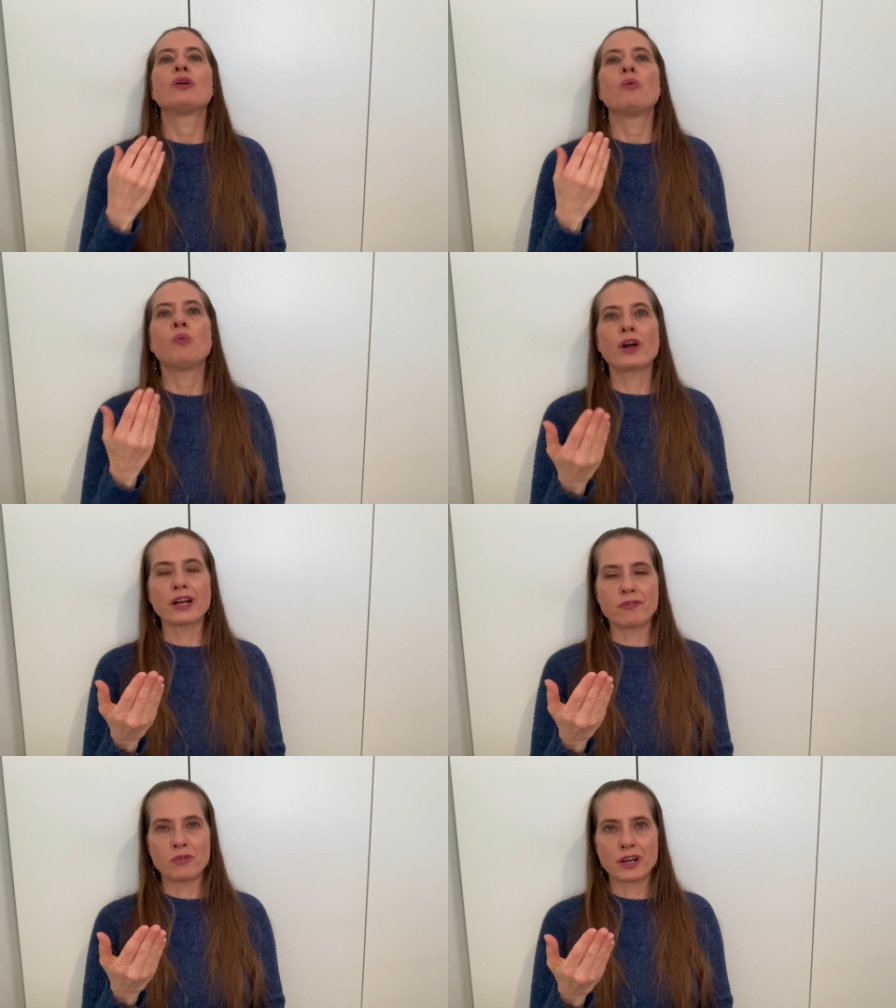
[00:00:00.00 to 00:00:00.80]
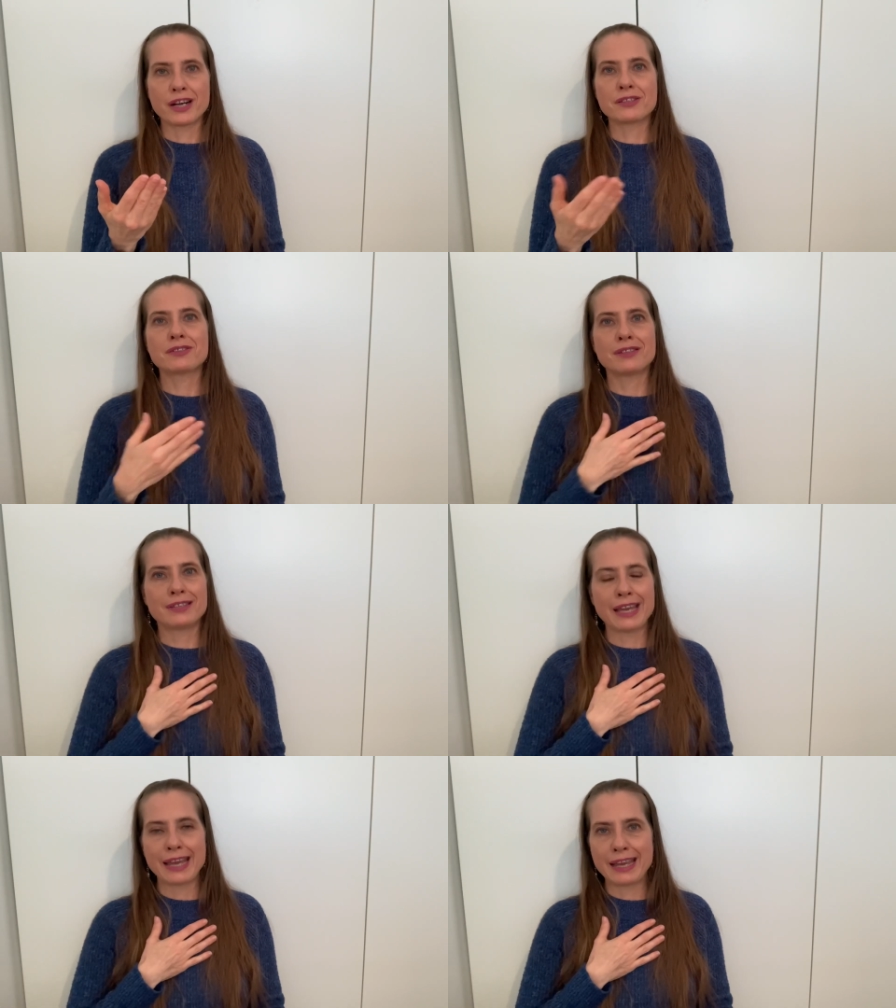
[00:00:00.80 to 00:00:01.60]
work for us
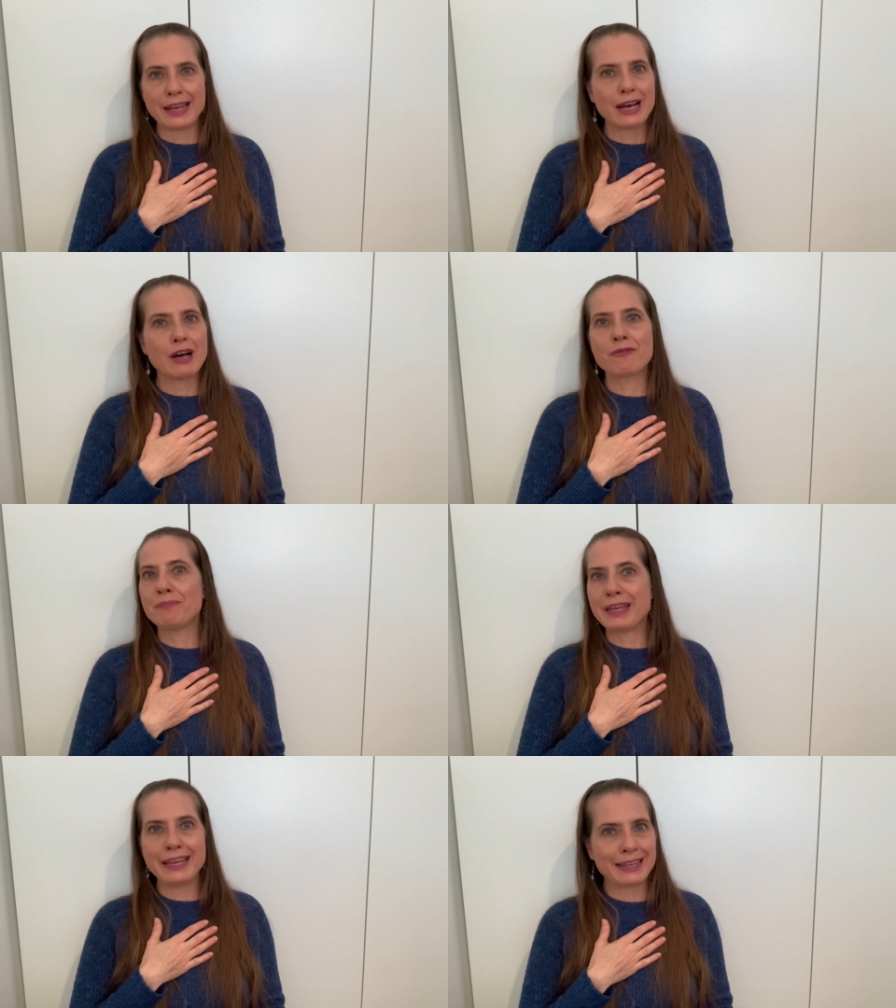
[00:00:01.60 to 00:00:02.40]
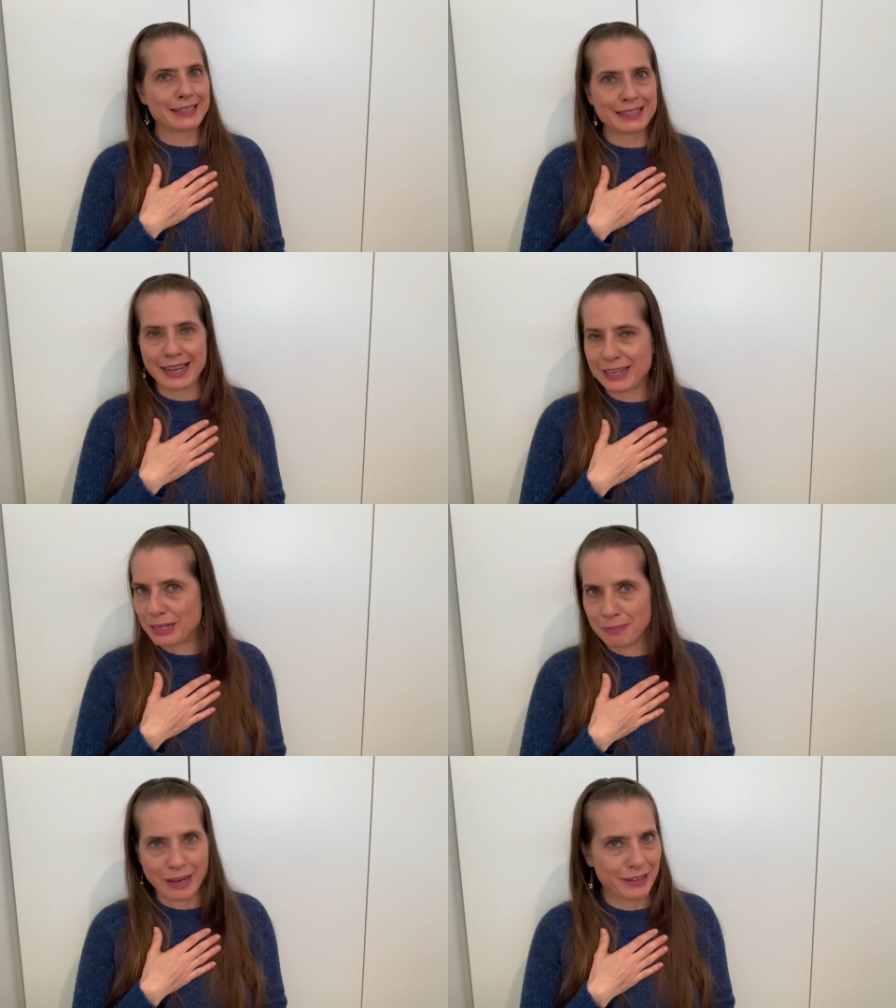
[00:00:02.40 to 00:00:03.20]
today of being excited
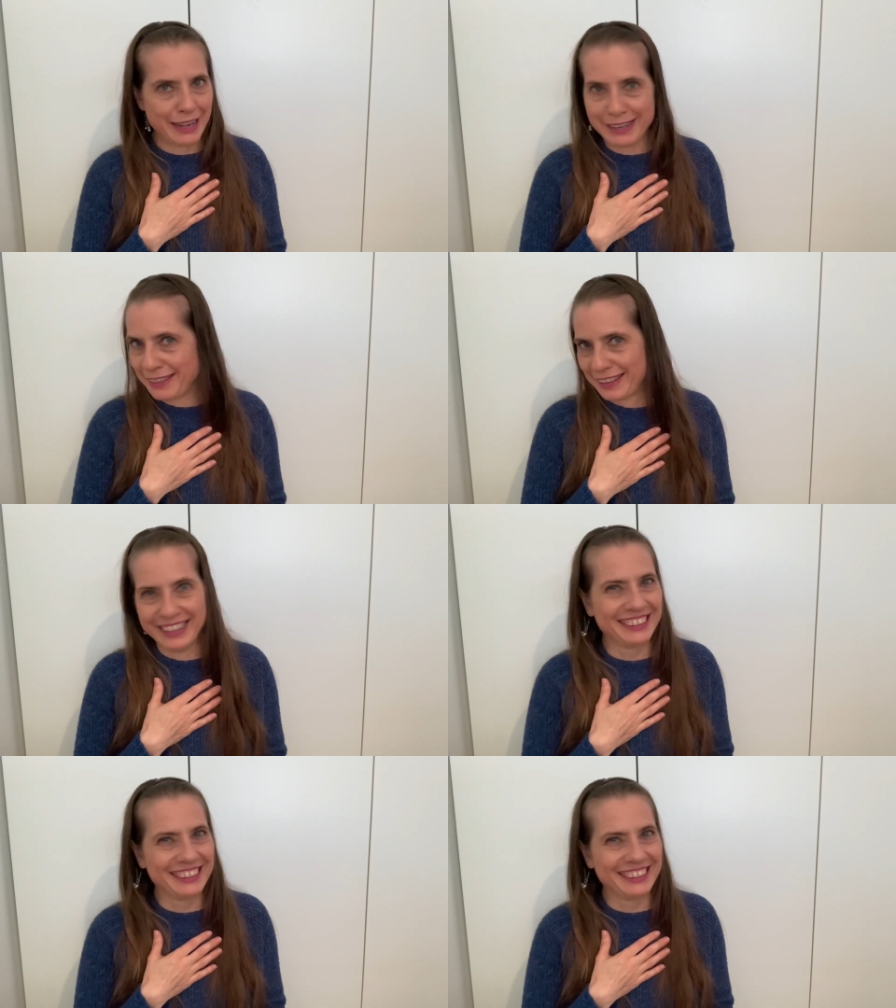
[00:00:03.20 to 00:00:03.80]
about anything?